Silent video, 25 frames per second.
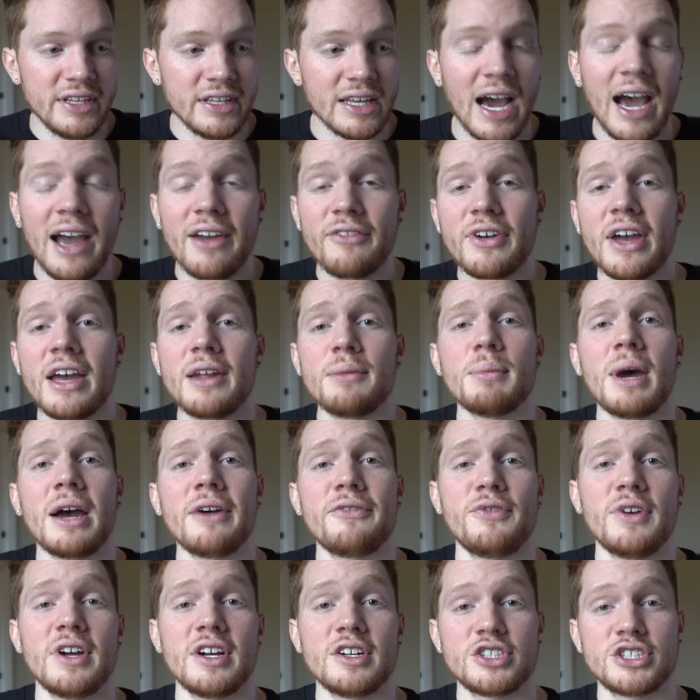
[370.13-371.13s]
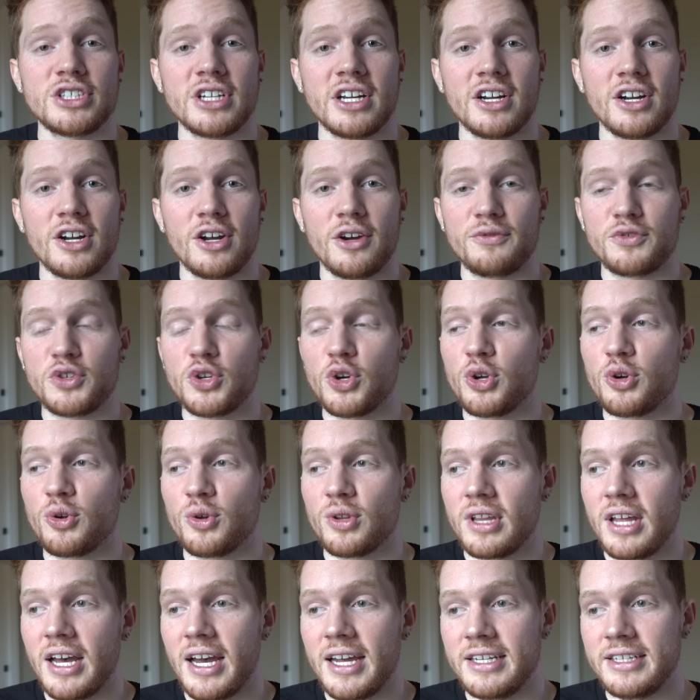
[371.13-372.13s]
I've had my fair share of good
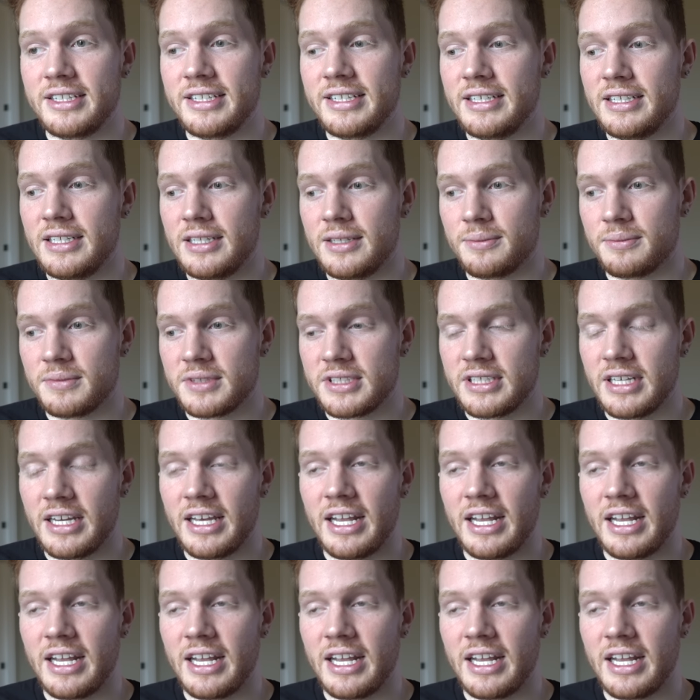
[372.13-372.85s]
online teams,